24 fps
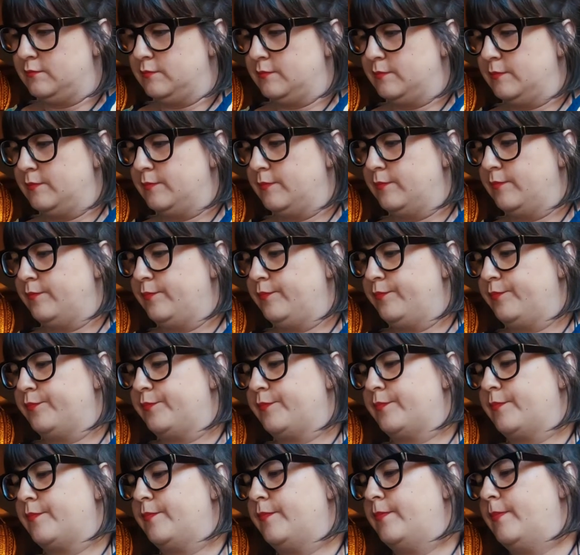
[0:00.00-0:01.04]
people coming.
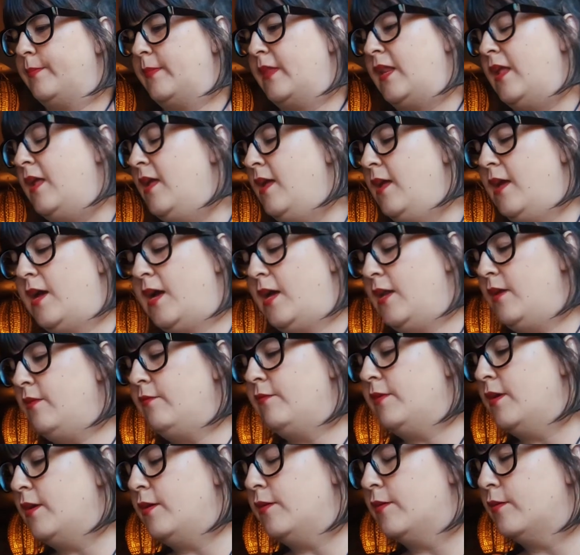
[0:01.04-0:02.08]
I
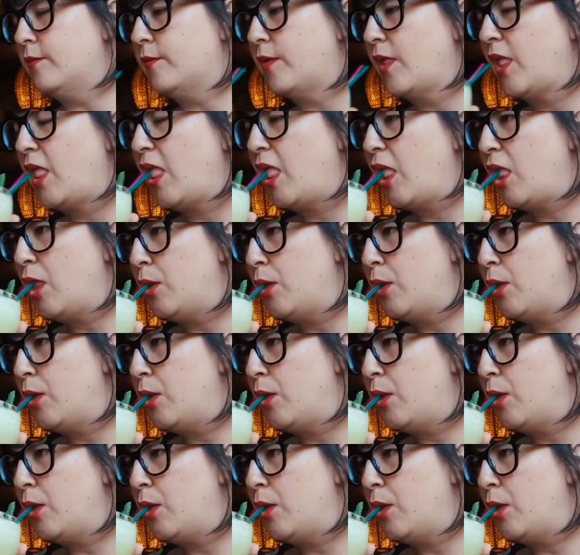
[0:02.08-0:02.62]
don't know.